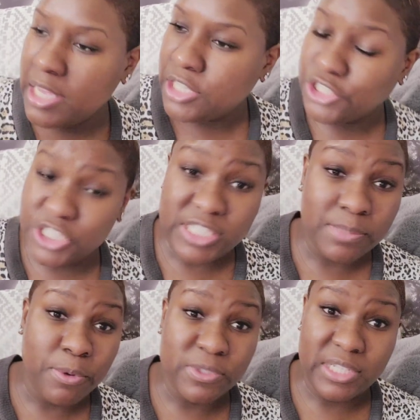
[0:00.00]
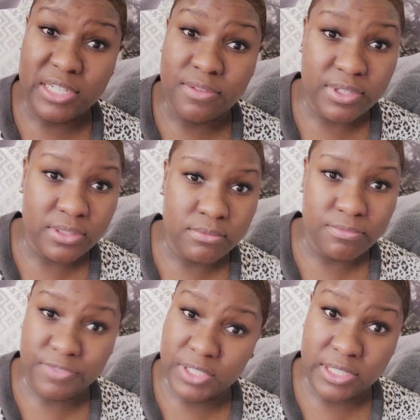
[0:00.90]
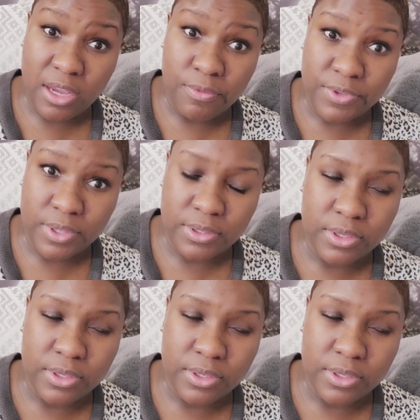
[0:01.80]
She's supposed to live in Philadelphia,